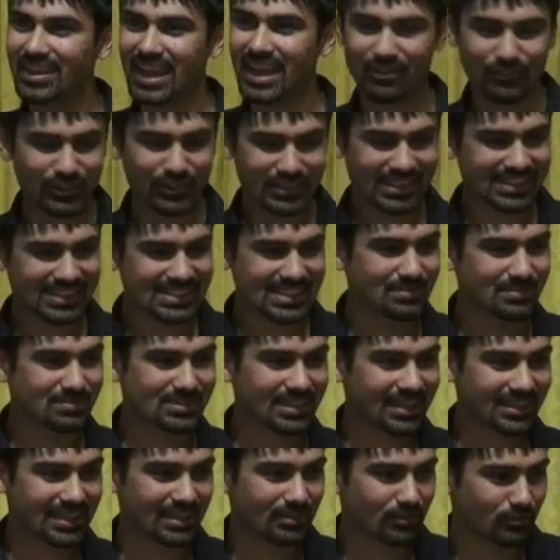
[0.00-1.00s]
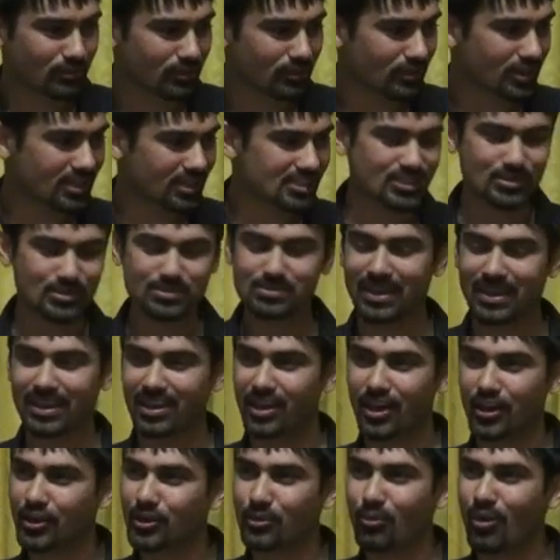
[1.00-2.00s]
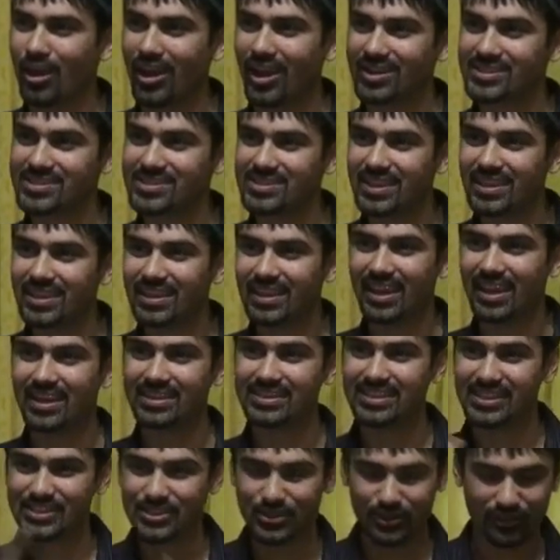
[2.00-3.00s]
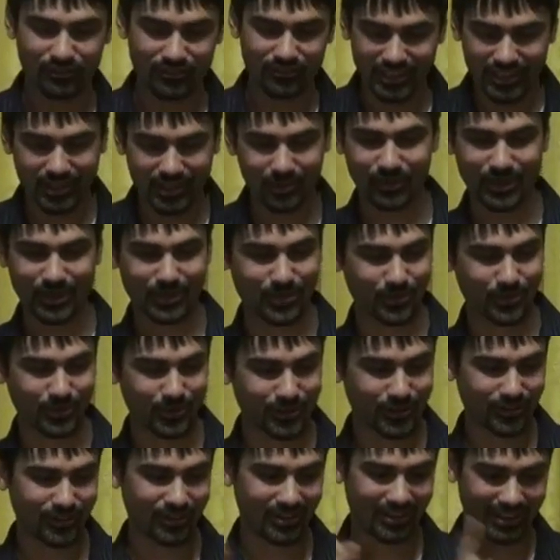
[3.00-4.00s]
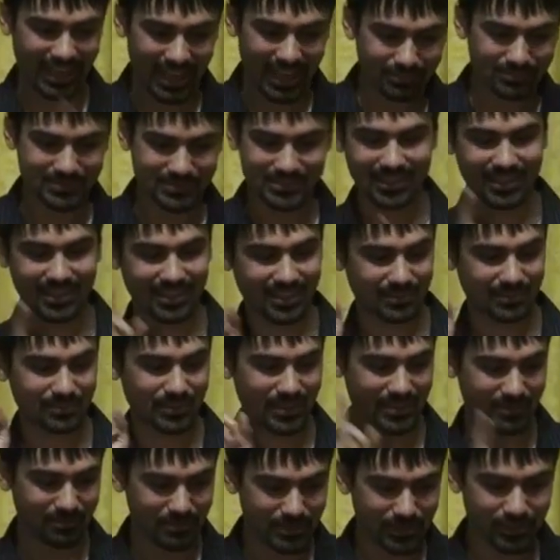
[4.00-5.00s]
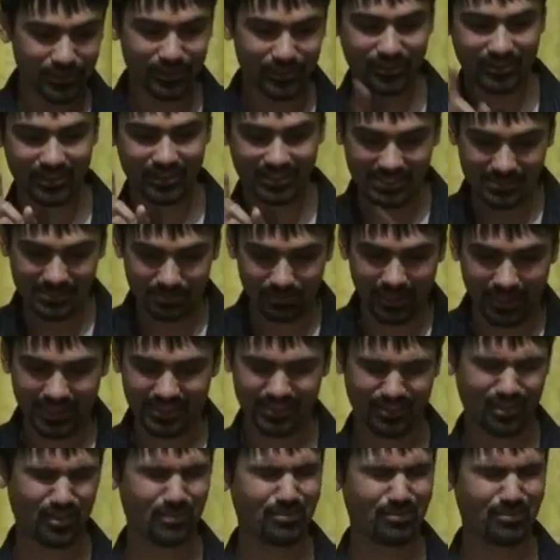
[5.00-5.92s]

Everything seems like it consumes about one hundred watts. A digital video recorder, a laptop, a computer, a display, they're all